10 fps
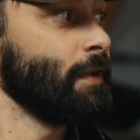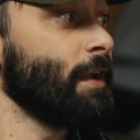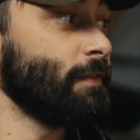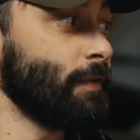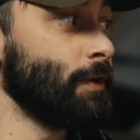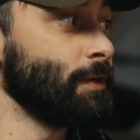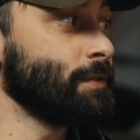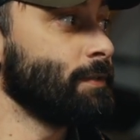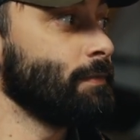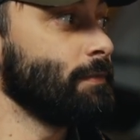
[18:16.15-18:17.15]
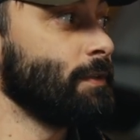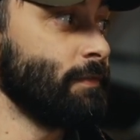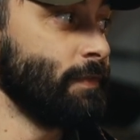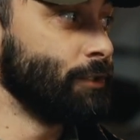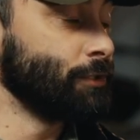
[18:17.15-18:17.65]
not at first, then
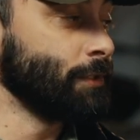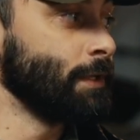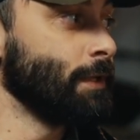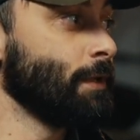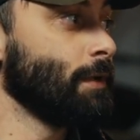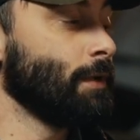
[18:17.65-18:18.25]
eventually